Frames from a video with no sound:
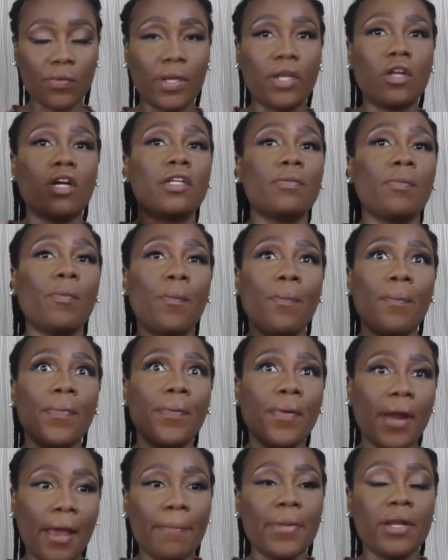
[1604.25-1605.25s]
we're not
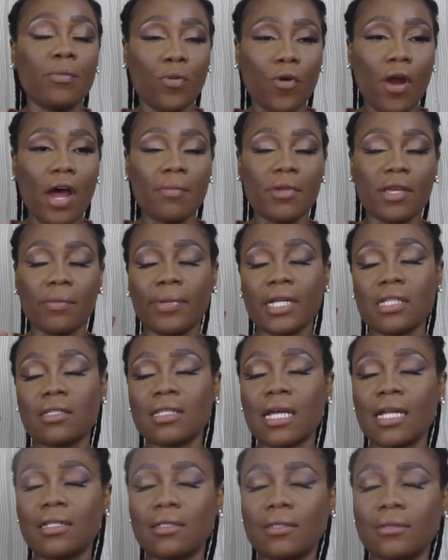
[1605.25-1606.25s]
prep and priming, but
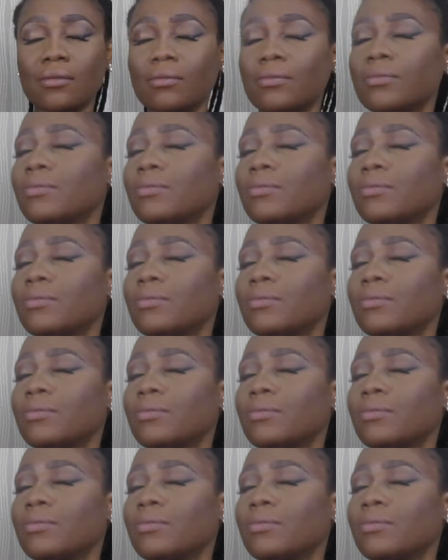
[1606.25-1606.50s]
setting.